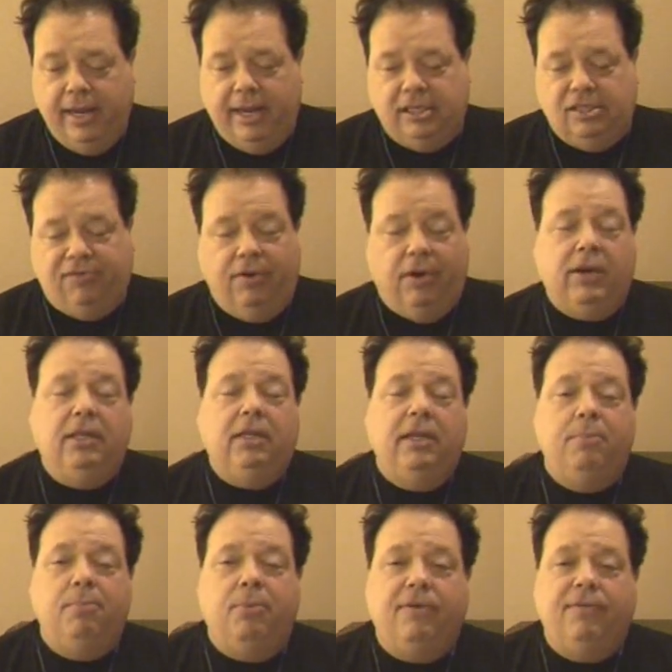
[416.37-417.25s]
is very
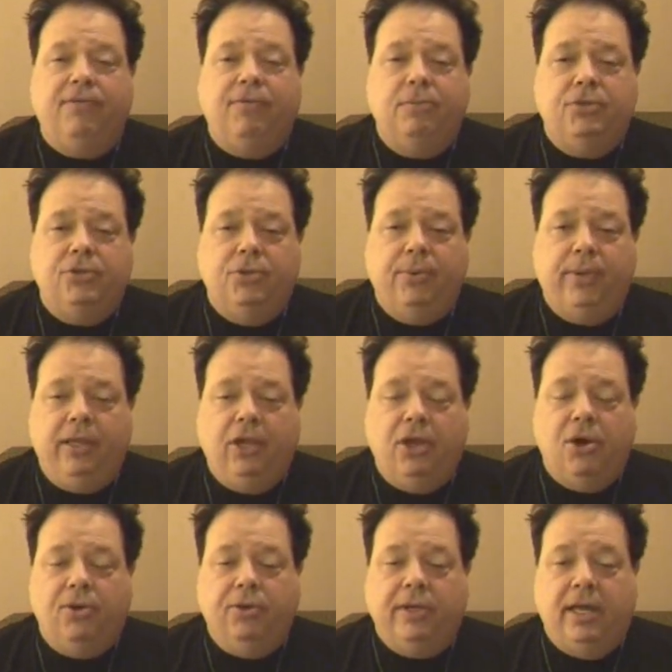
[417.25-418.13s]
limber from
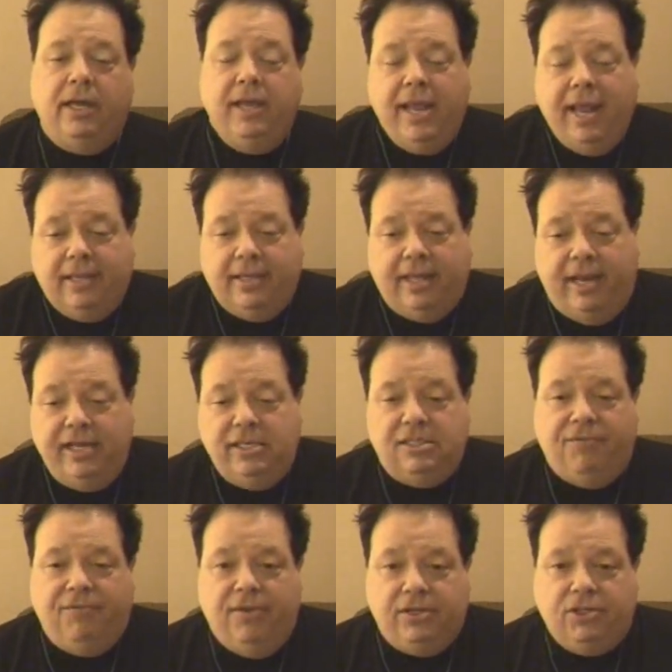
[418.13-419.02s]
doing yoga, and that
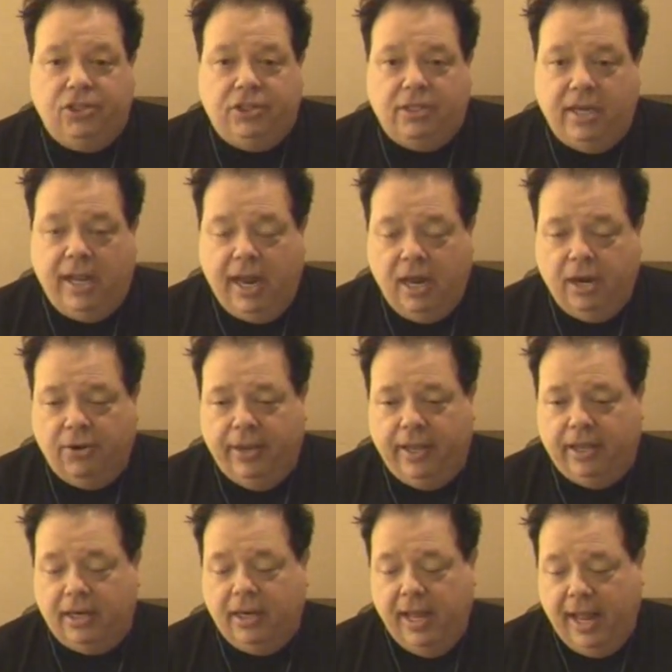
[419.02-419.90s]
he's a
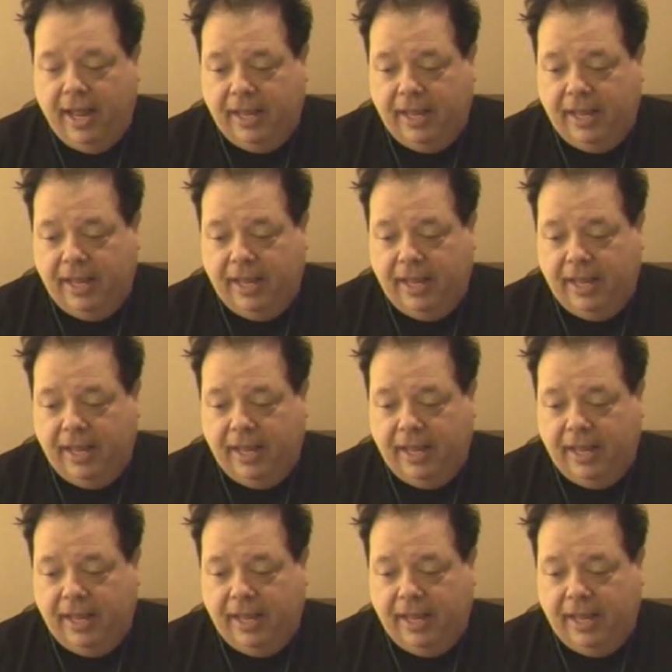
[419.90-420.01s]
vegetarian,